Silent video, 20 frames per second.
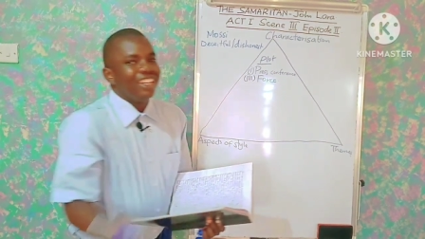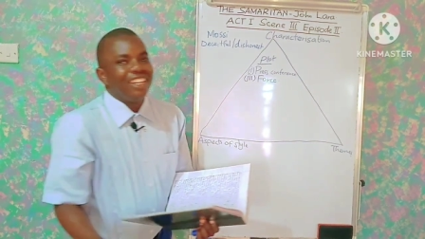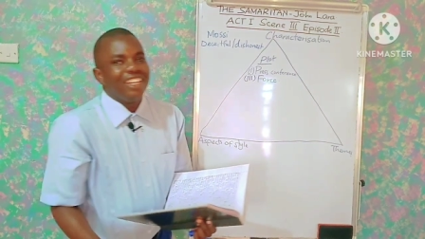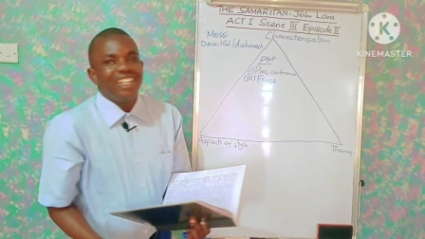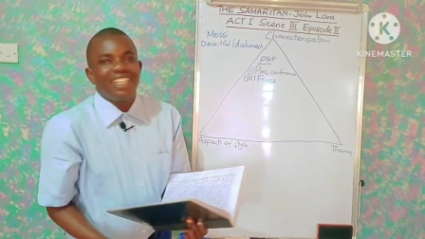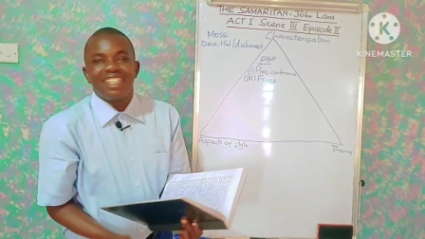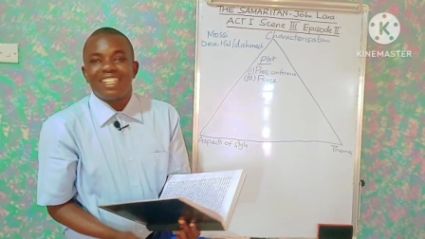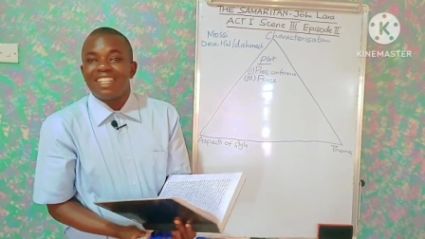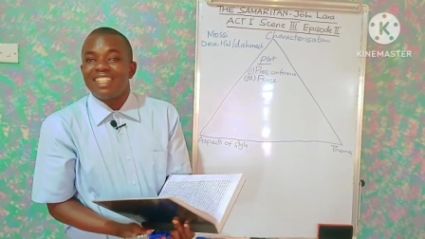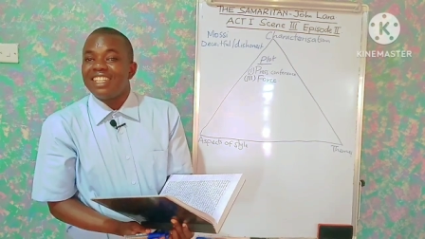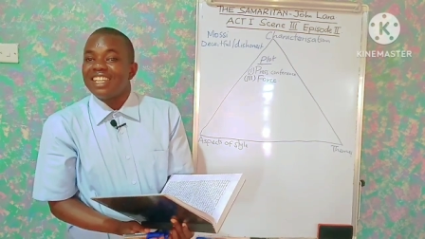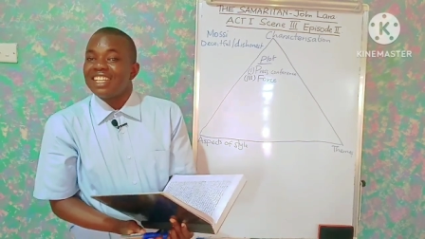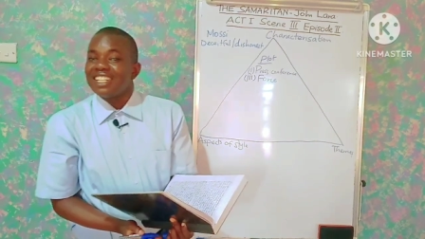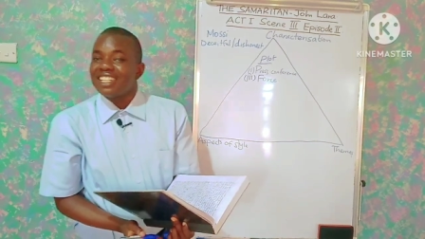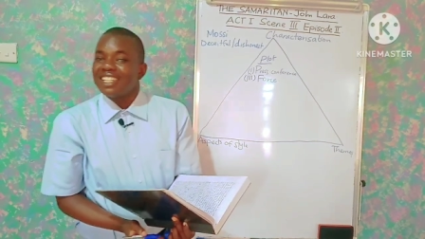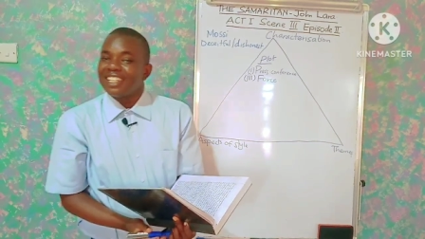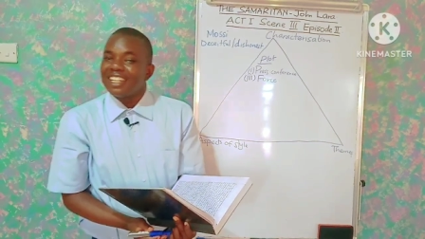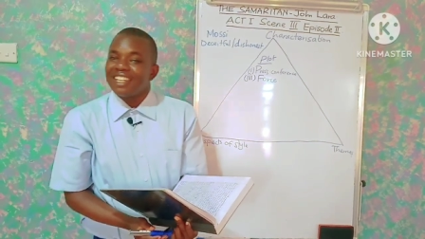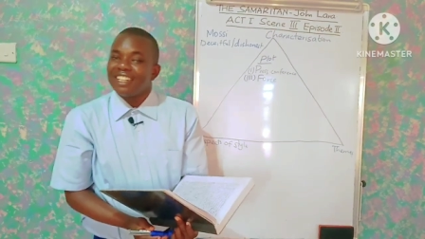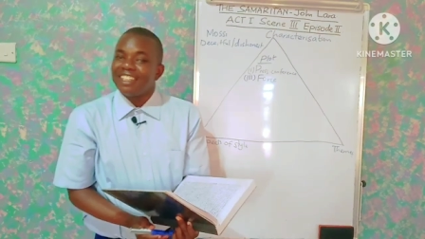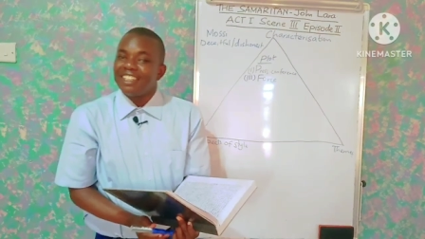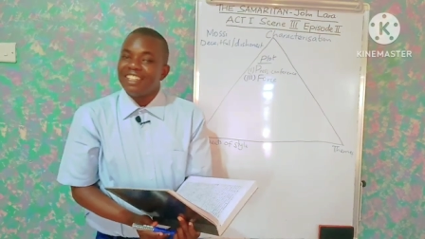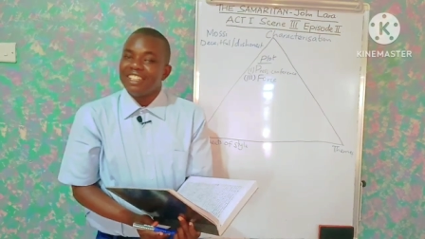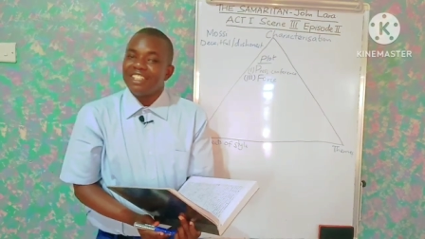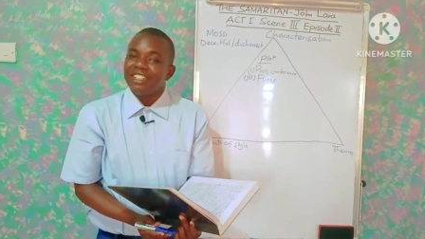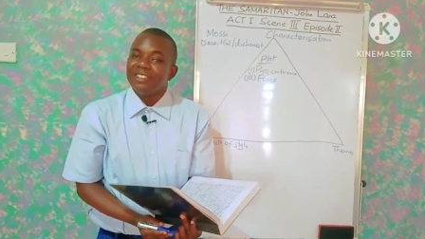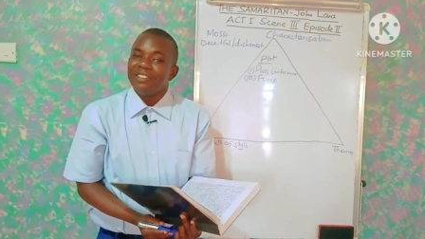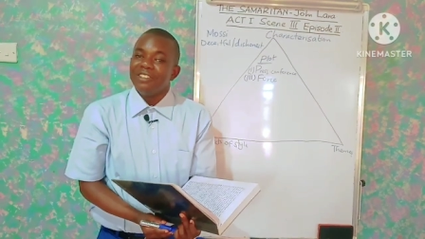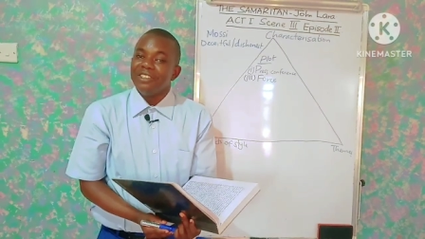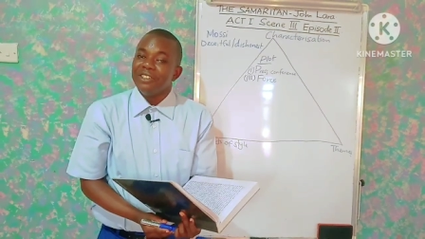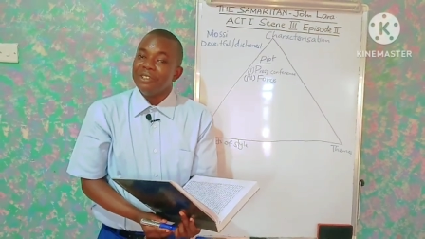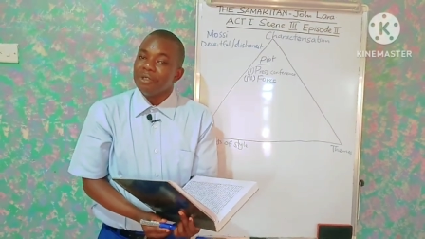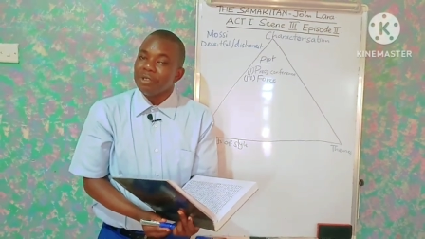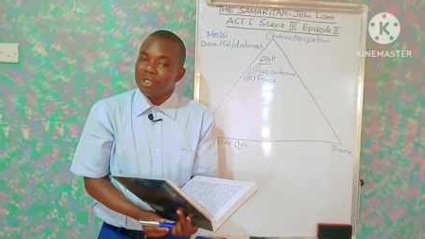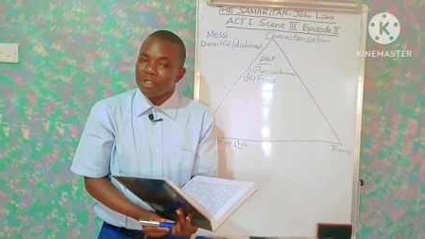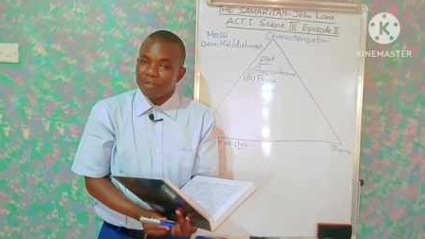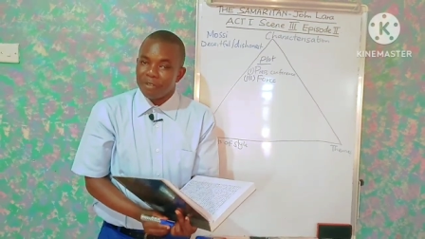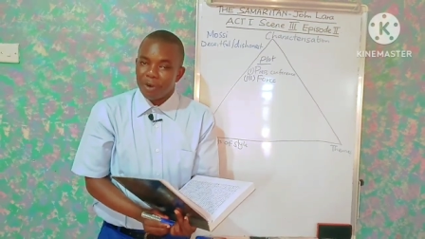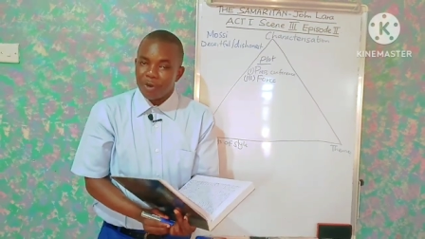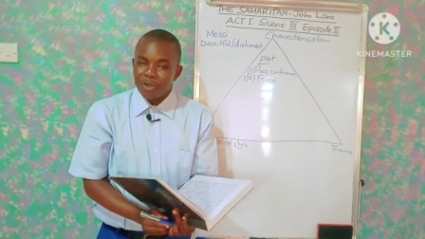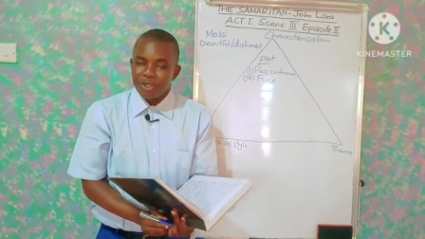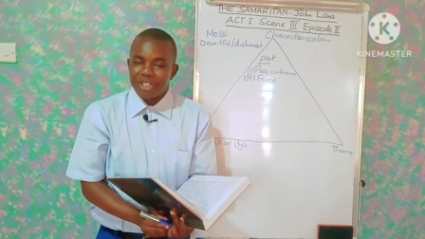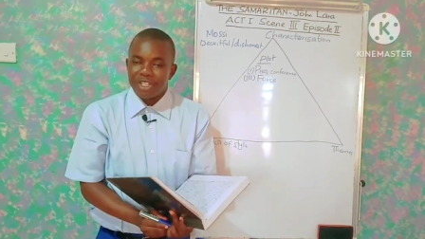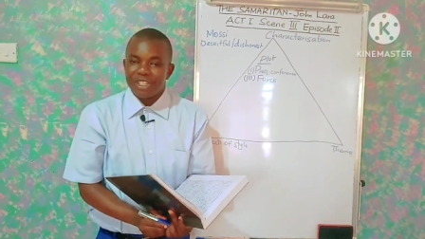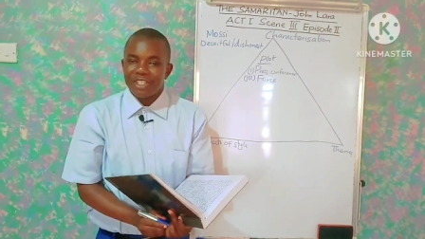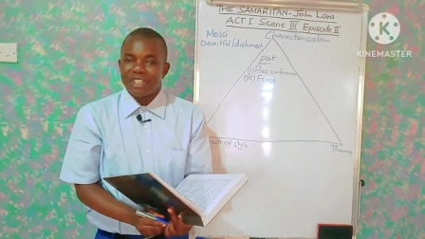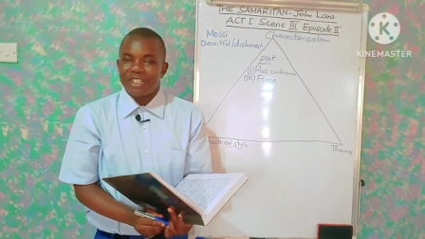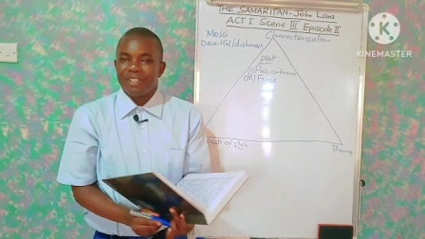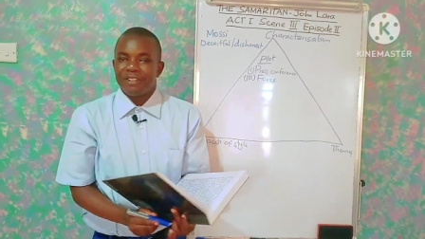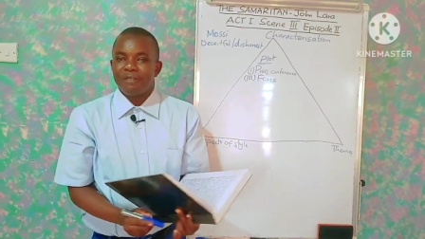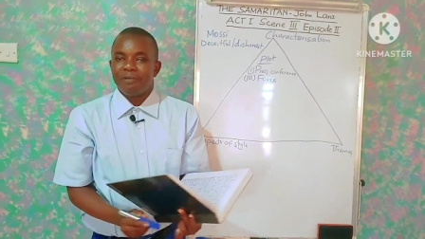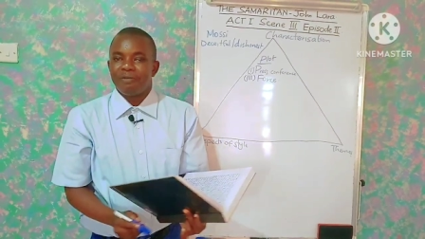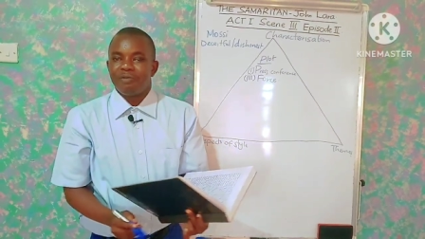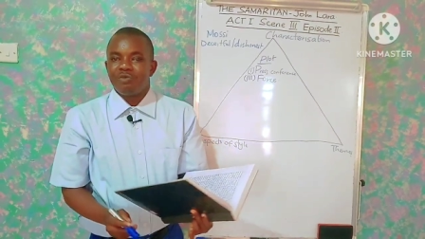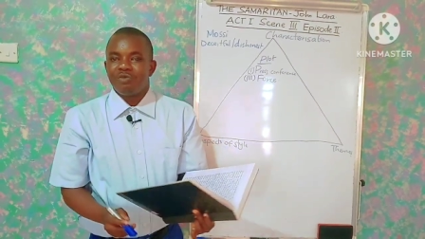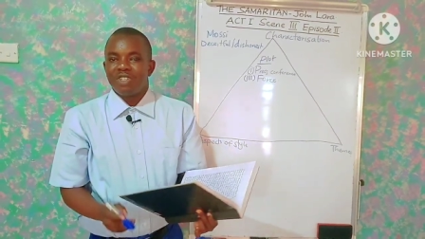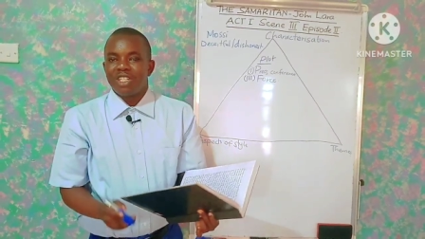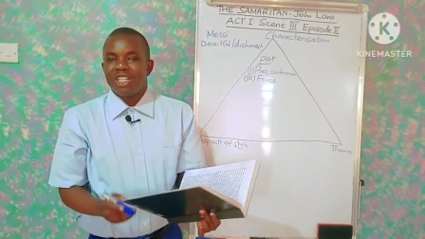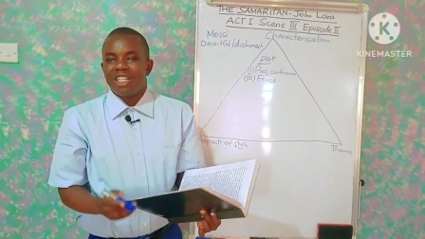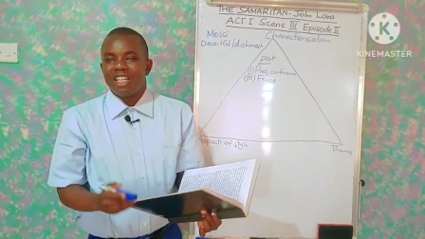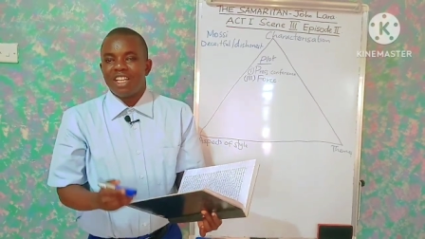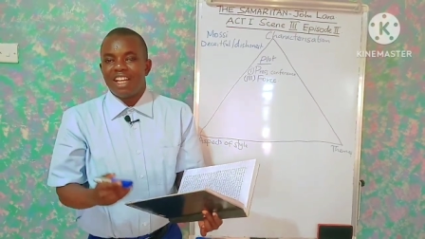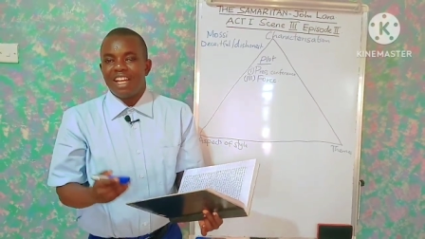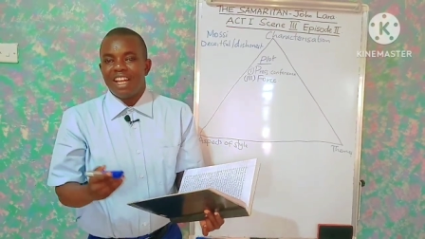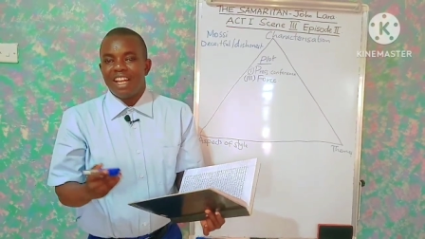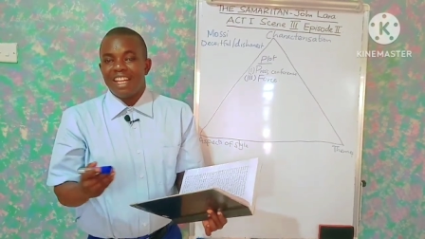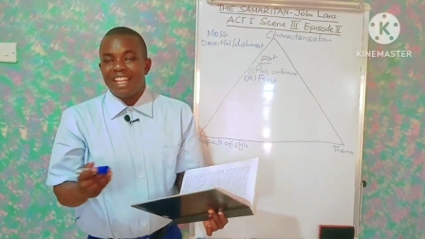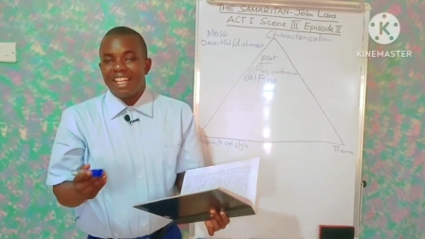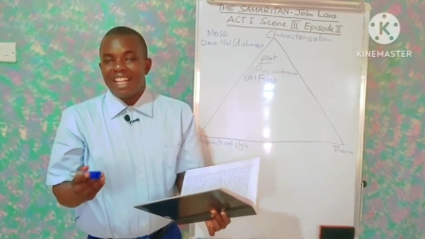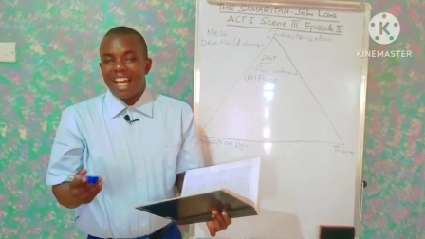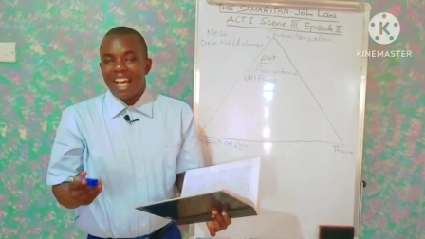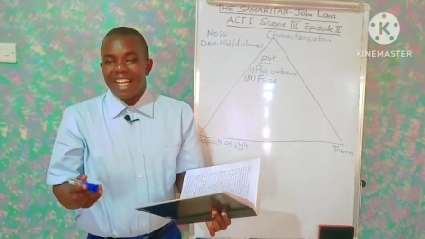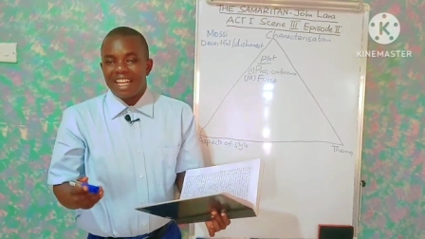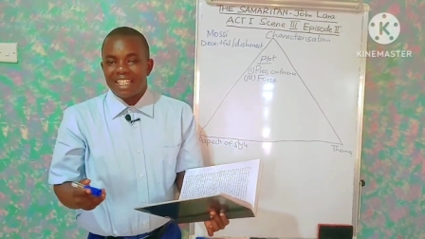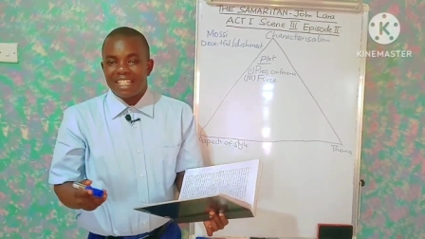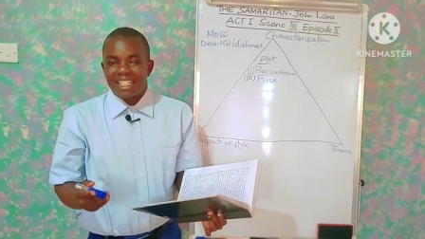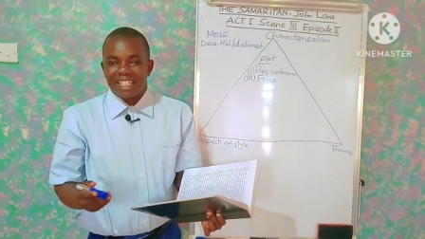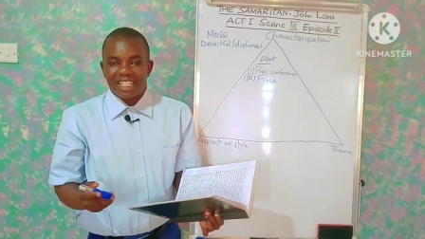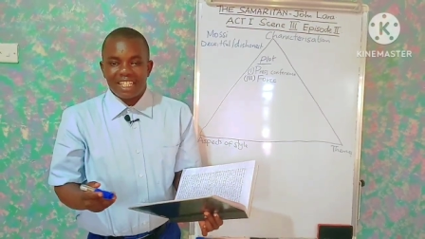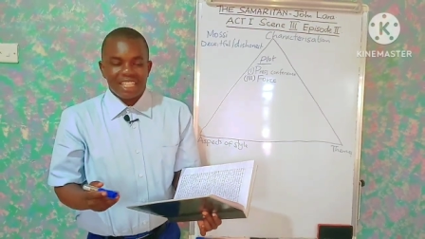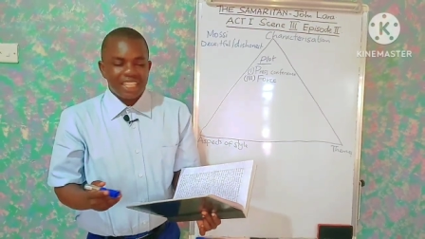He suggests that they should use force and that